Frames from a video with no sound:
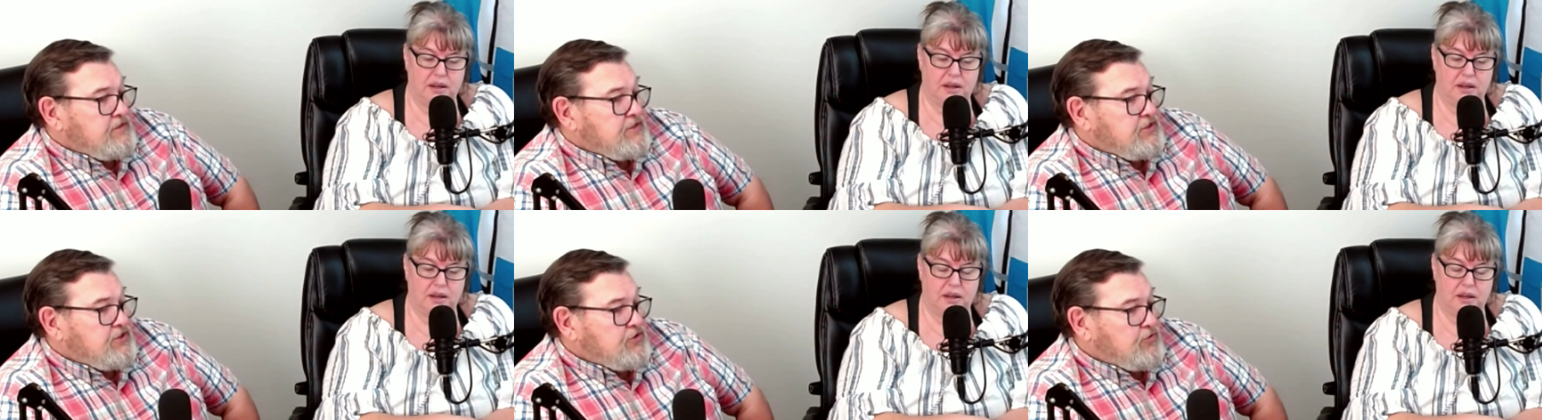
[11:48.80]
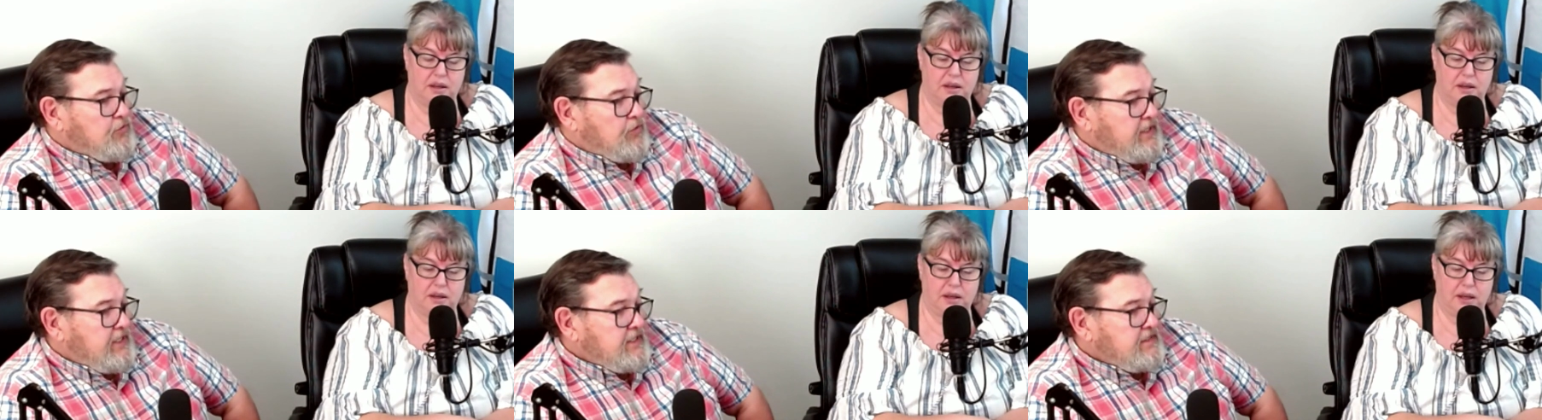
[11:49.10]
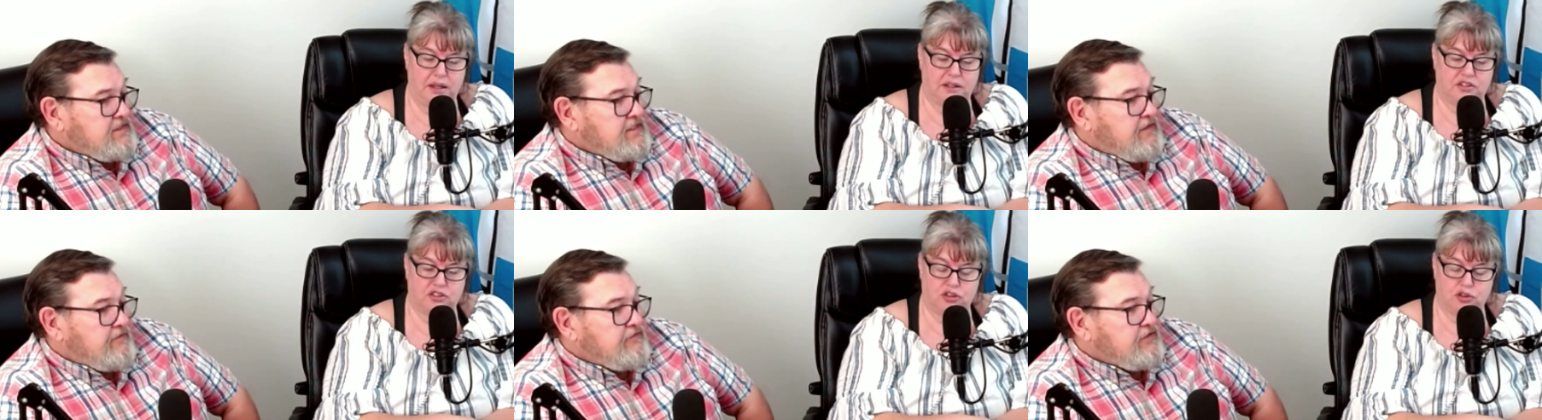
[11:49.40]

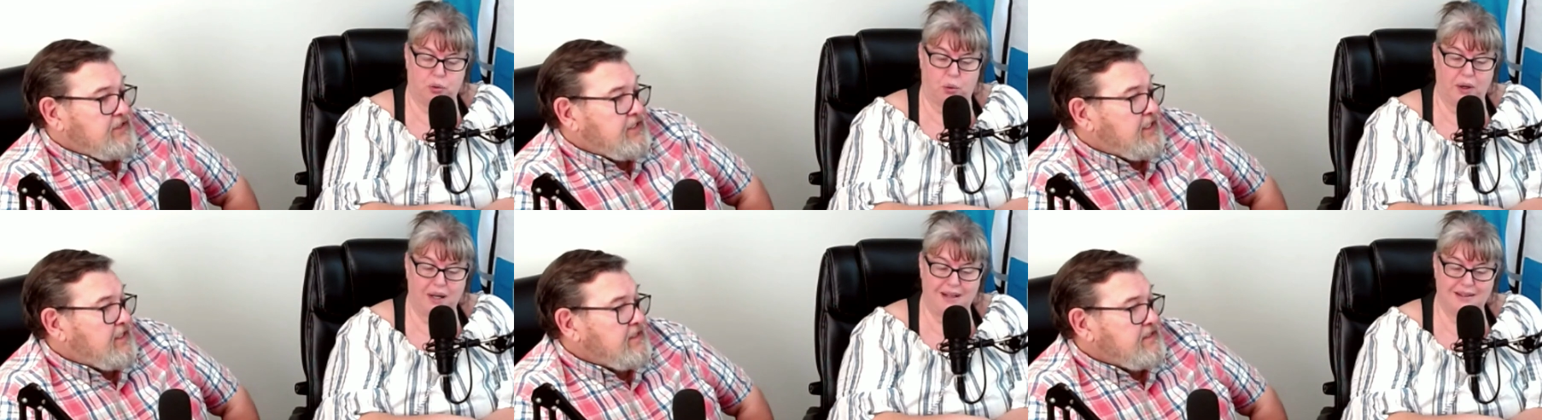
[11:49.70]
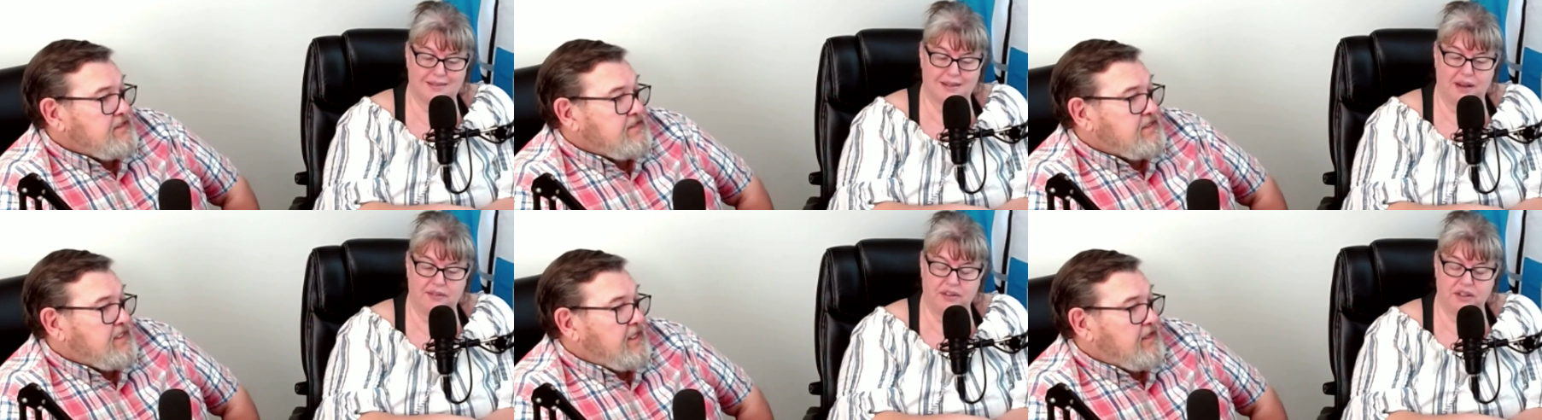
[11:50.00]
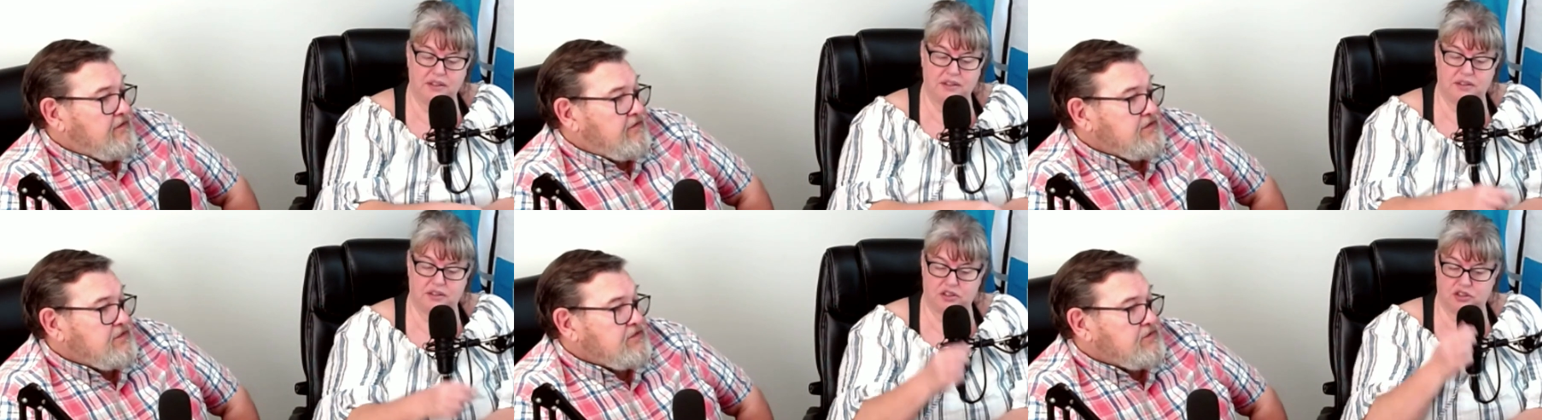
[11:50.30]
Speaker 1: 27 it's
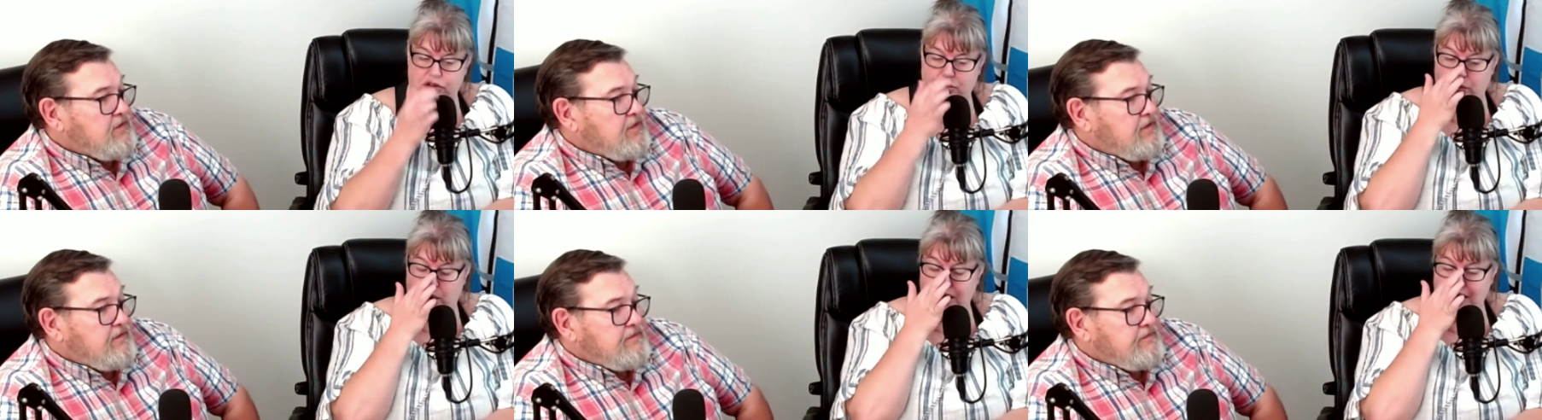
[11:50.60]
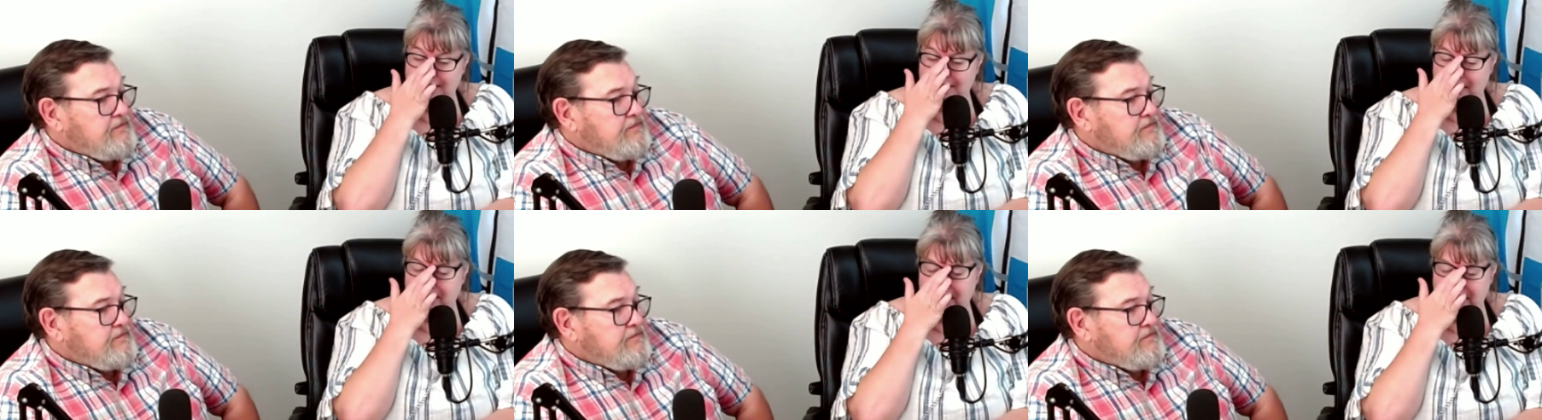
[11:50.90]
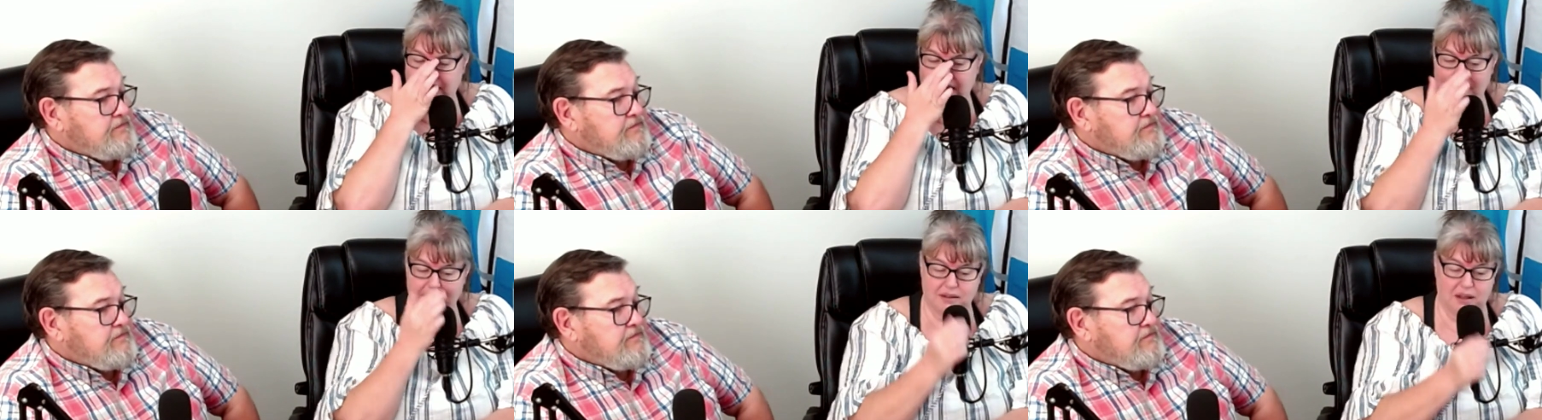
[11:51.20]
27 days well.
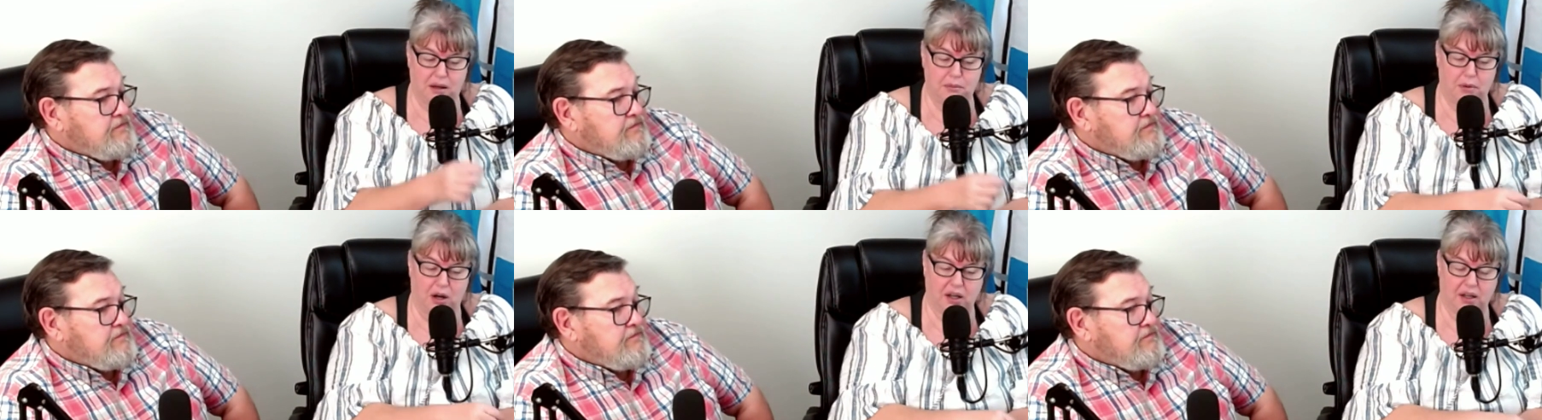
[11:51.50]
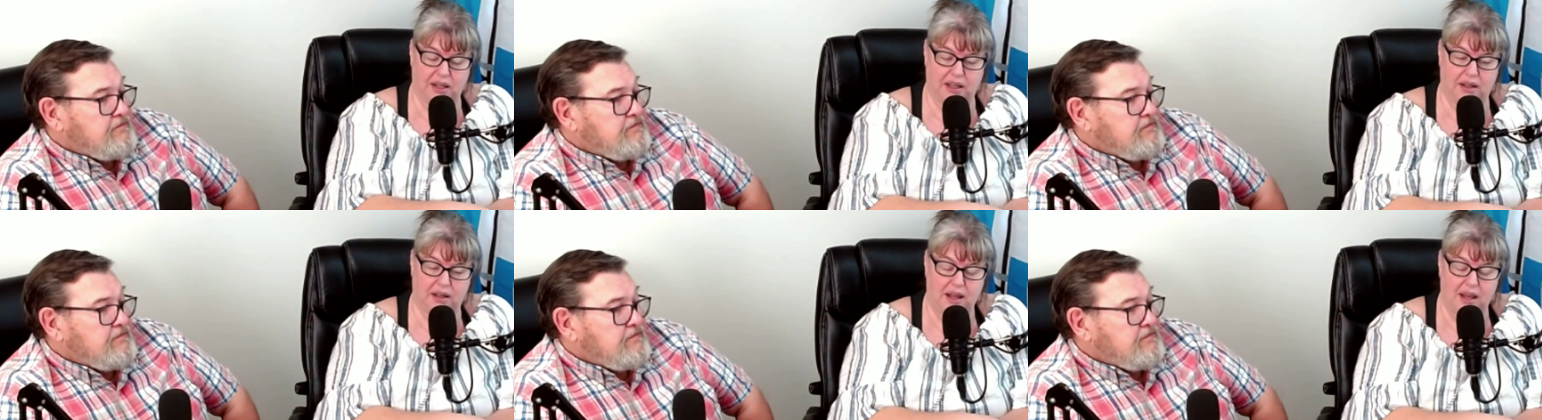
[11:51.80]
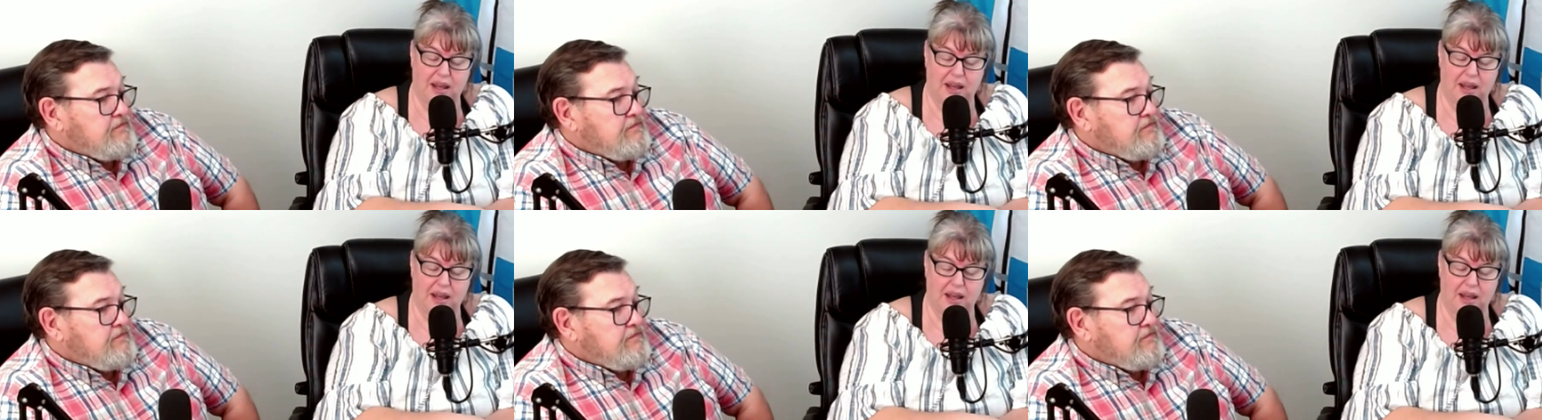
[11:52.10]
27 days on market